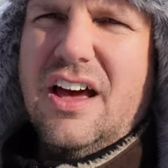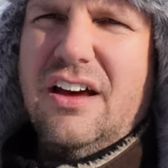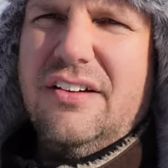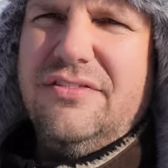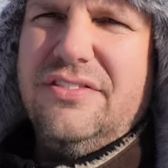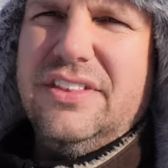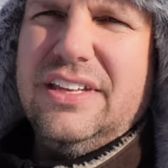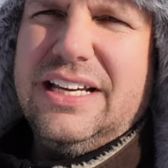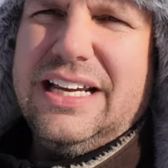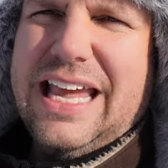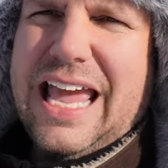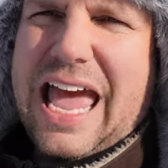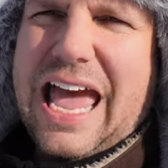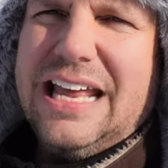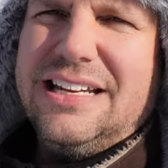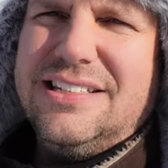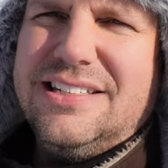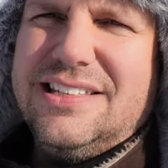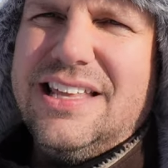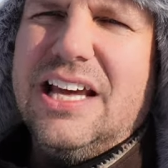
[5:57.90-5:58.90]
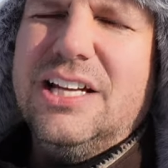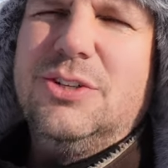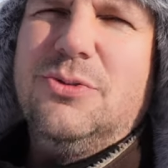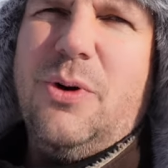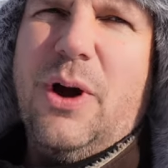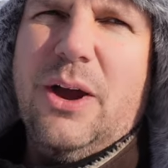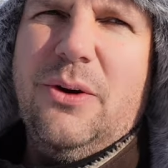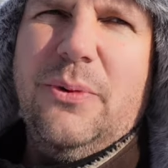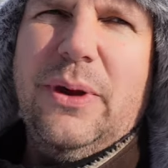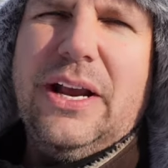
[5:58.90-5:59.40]
of the cats. That's
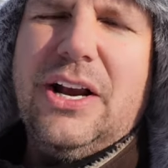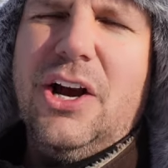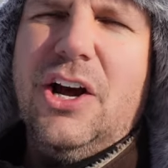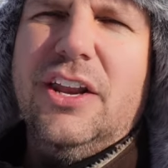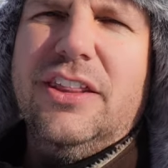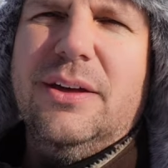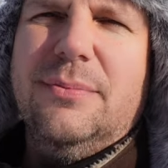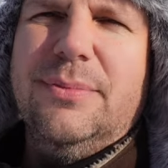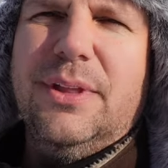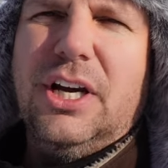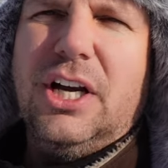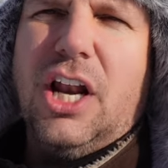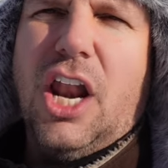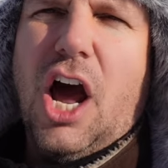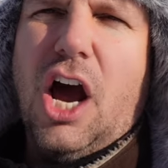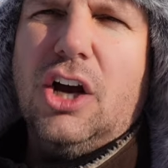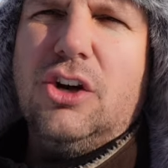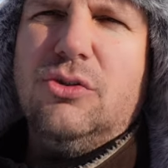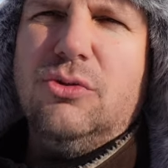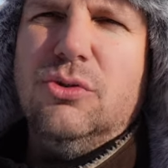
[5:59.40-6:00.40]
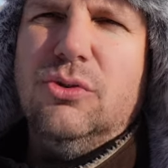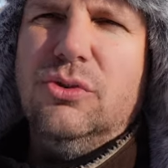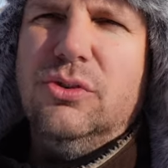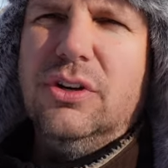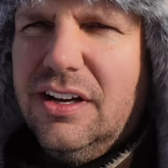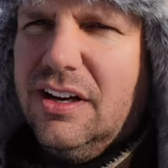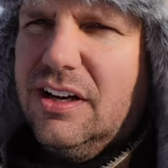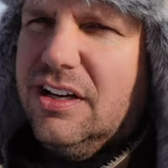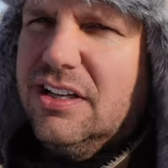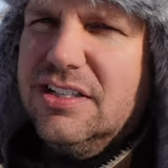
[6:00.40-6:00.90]
why we call them the Claw Crew,
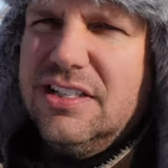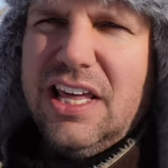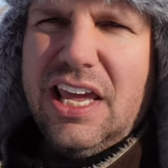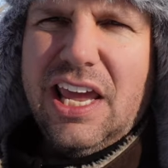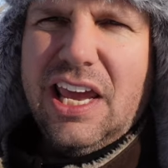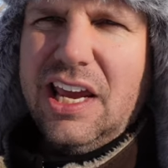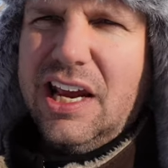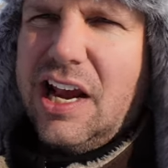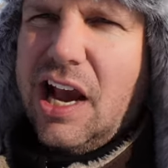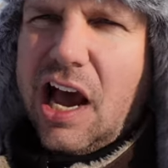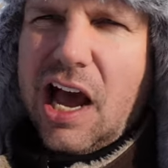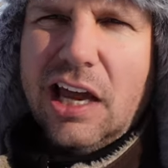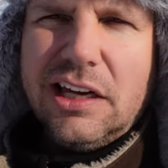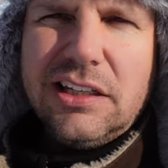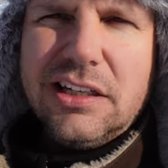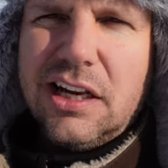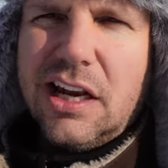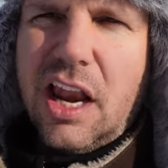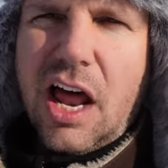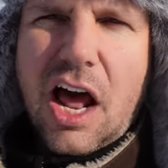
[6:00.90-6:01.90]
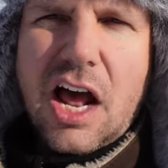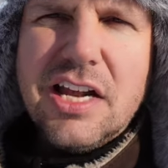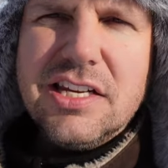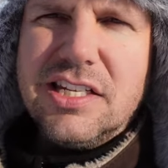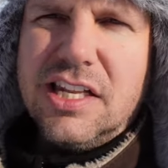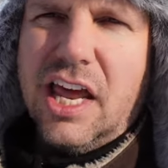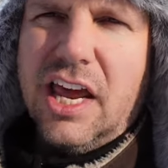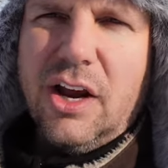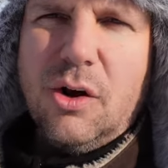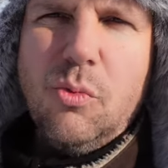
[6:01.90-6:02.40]
because they got claws
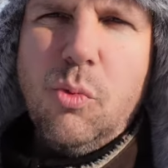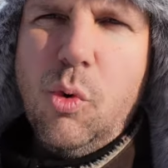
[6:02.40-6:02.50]
like